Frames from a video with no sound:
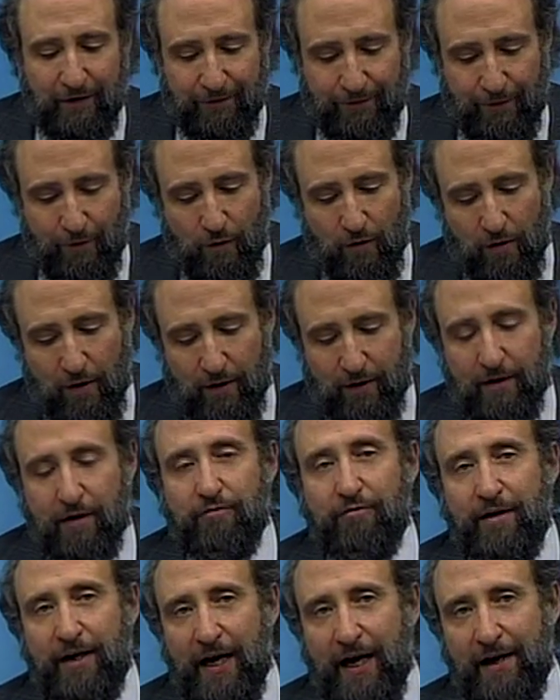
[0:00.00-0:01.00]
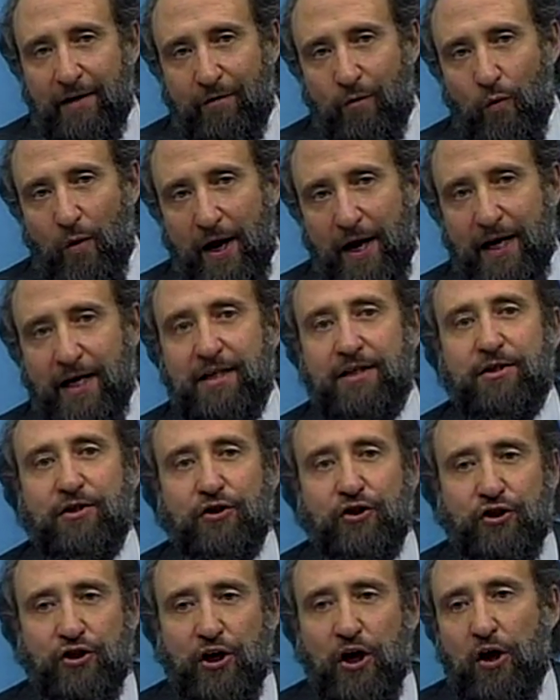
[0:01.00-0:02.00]
for creative ways to
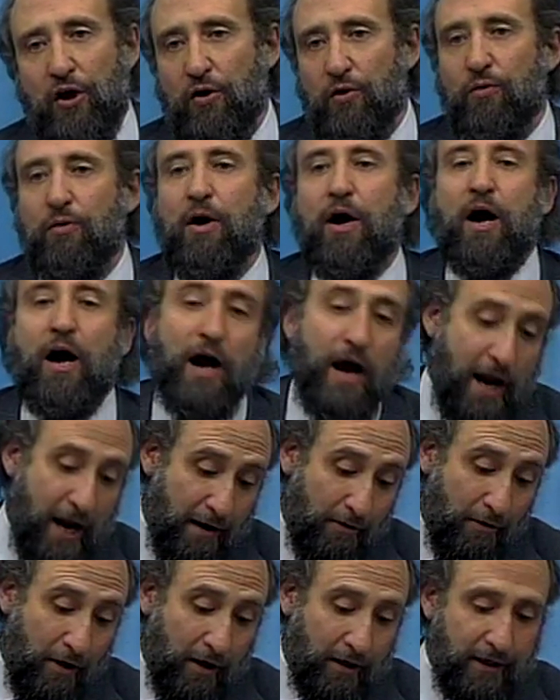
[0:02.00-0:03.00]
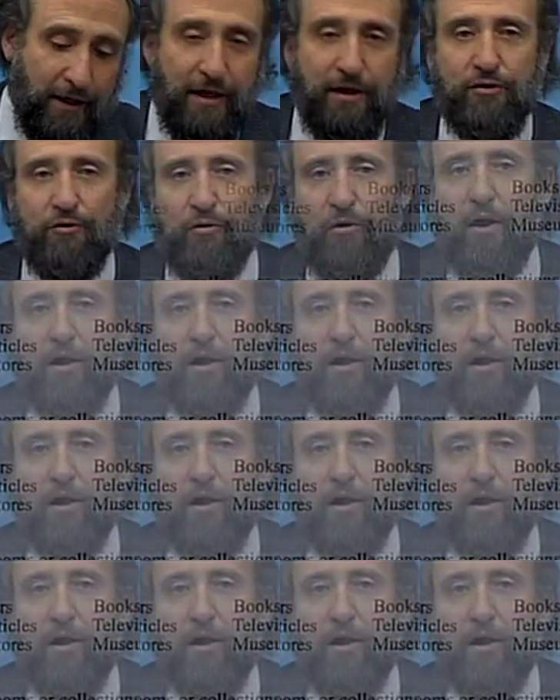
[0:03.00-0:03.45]
show hierarchies or